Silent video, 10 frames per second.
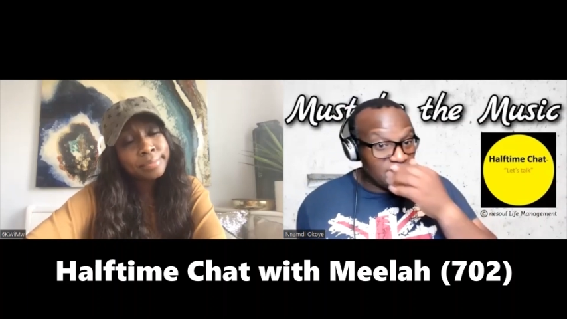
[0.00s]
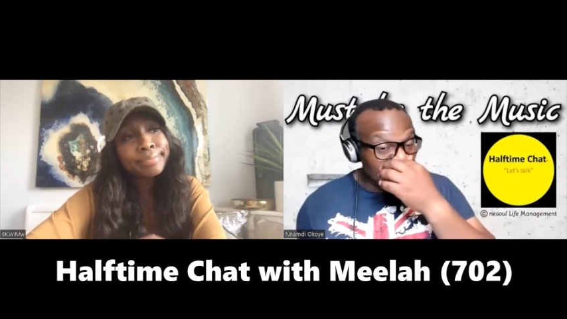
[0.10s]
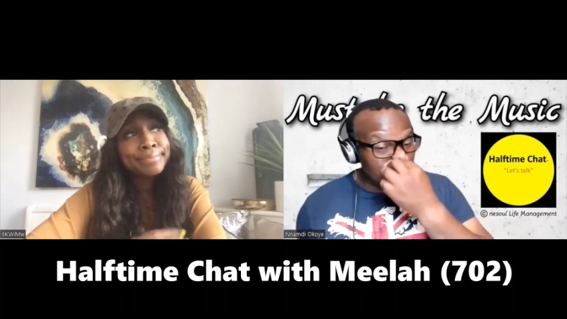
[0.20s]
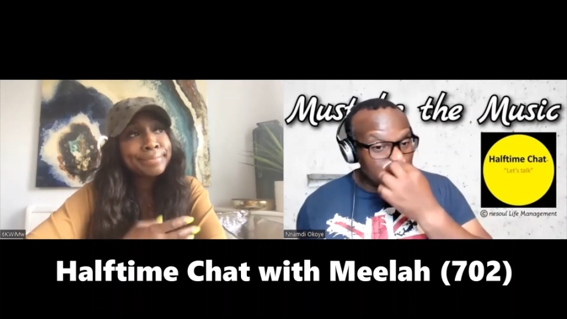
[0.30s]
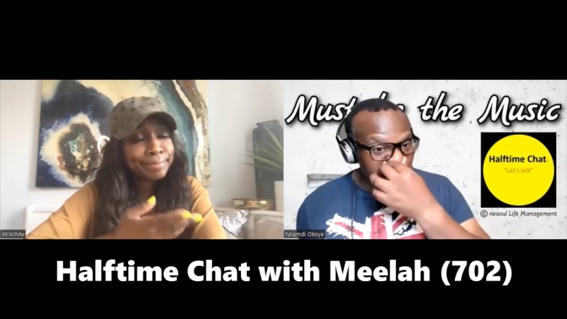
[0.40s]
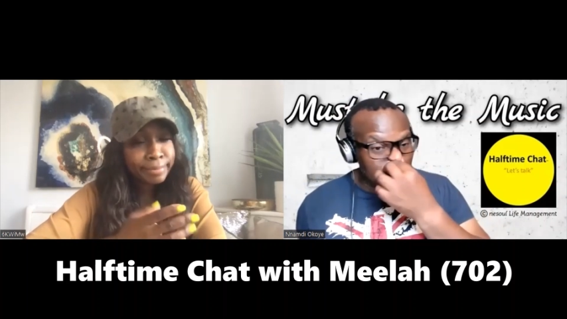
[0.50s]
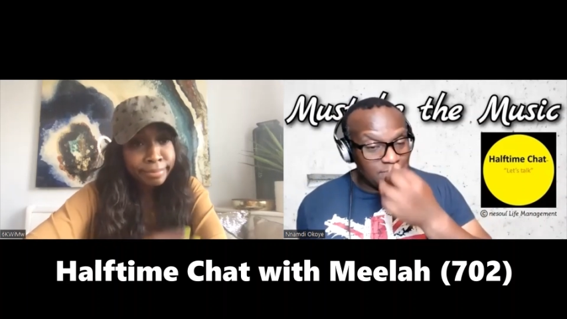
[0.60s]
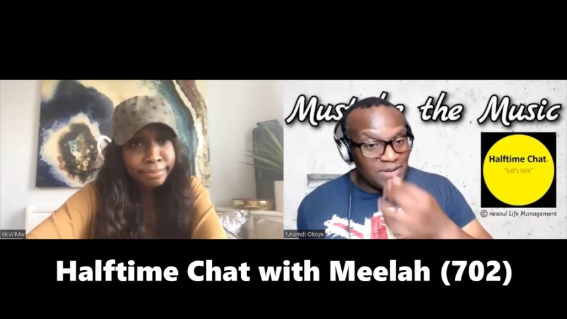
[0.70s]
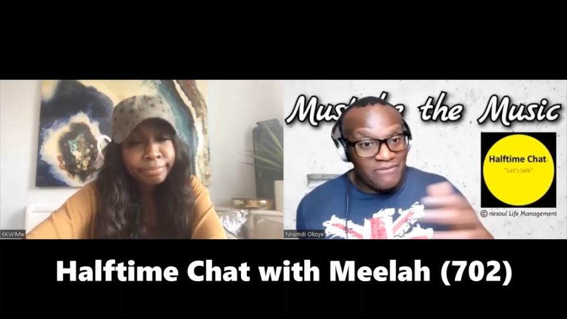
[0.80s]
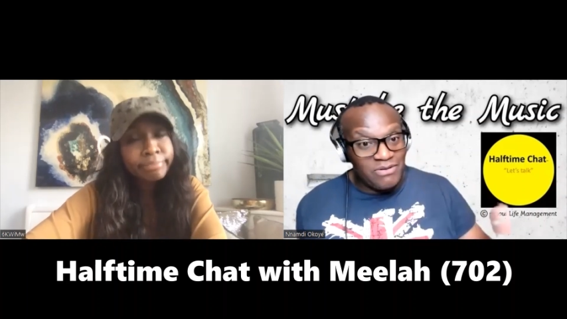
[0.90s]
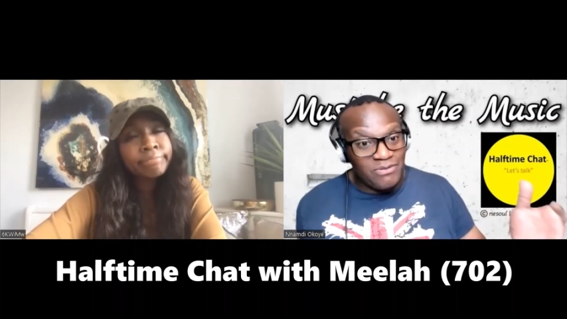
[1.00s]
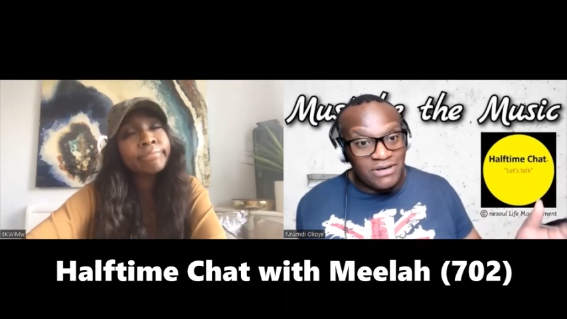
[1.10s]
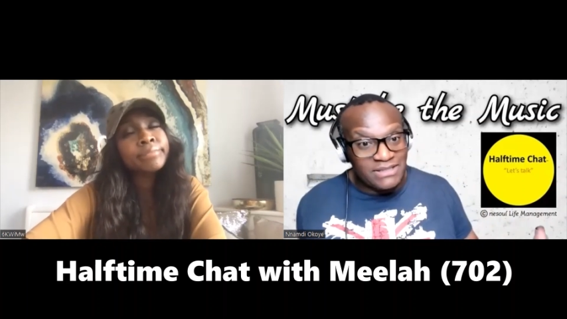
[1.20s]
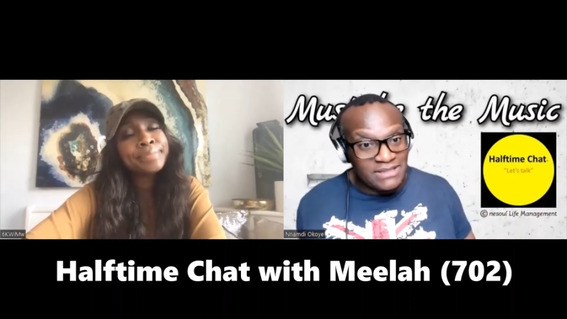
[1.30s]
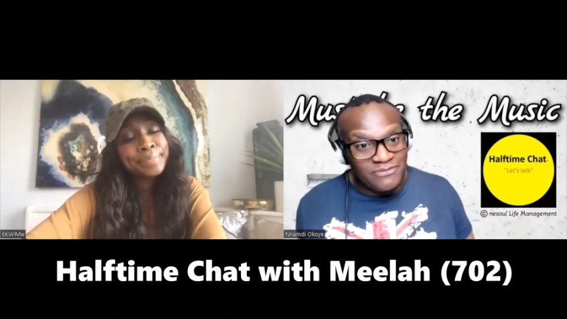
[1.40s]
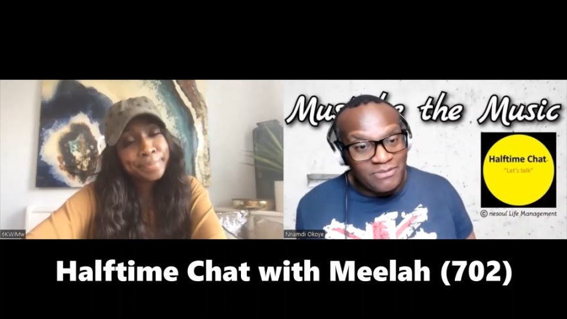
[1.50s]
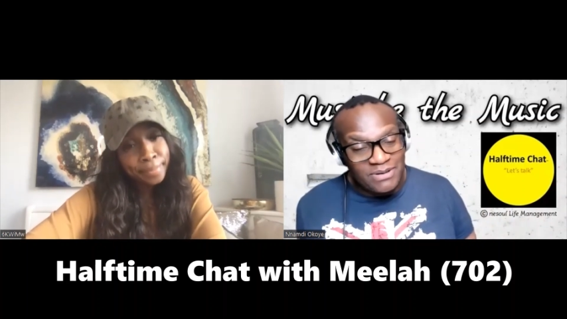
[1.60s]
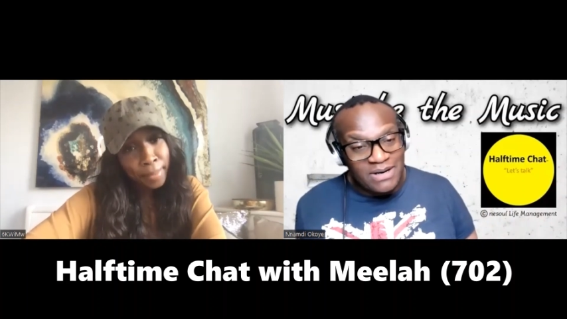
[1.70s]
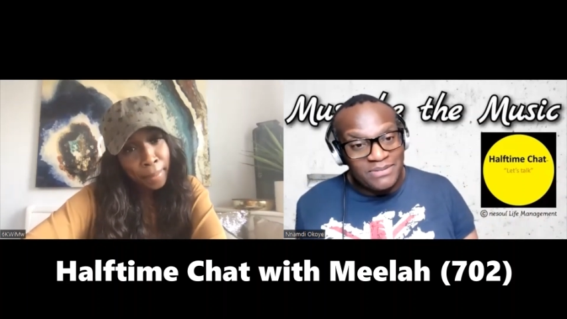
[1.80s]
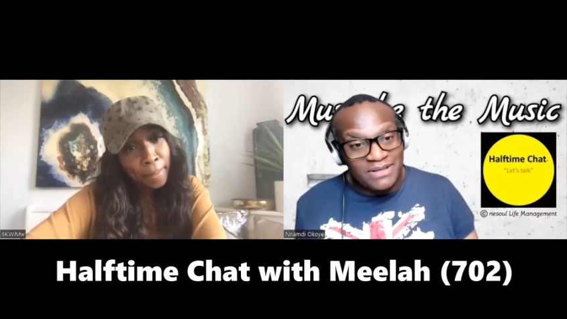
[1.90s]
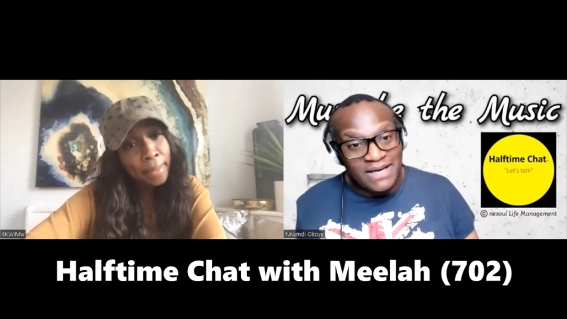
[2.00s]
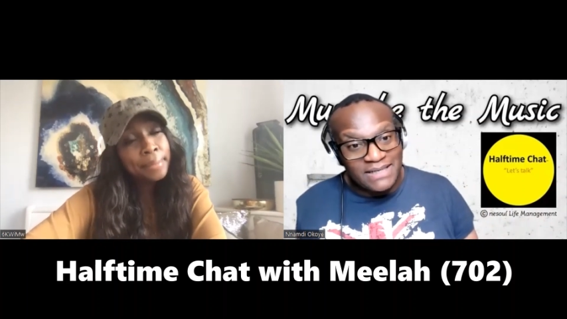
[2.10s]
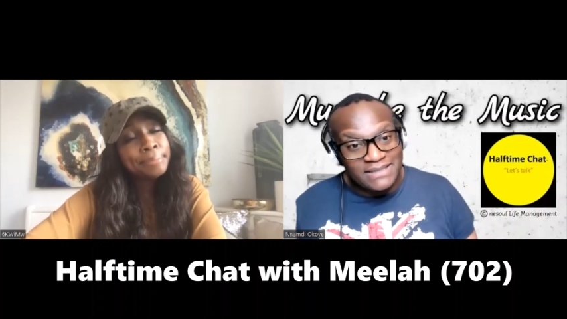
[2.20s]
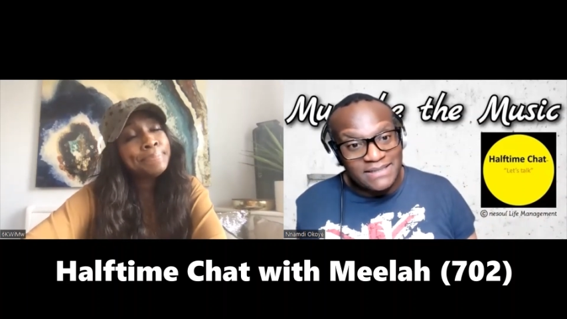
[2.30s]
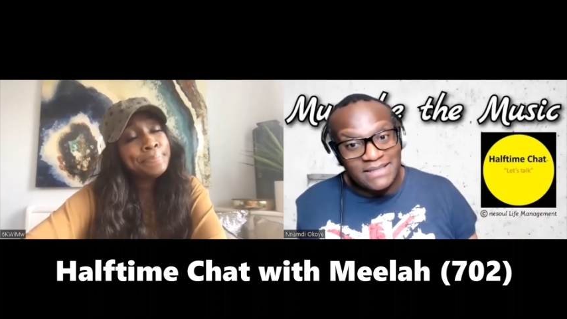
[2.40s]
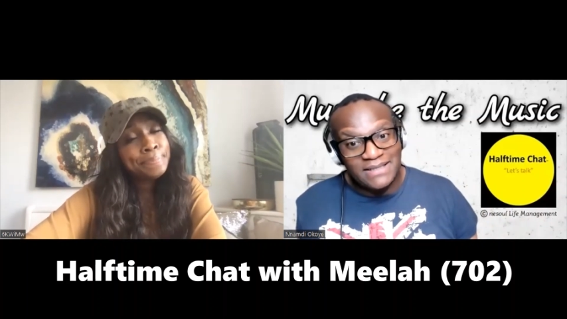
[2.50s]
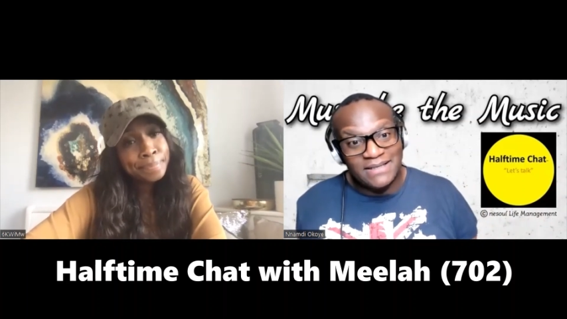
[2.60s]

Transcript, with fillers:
Speaker 1: shelved everyone except for Brian McKnight."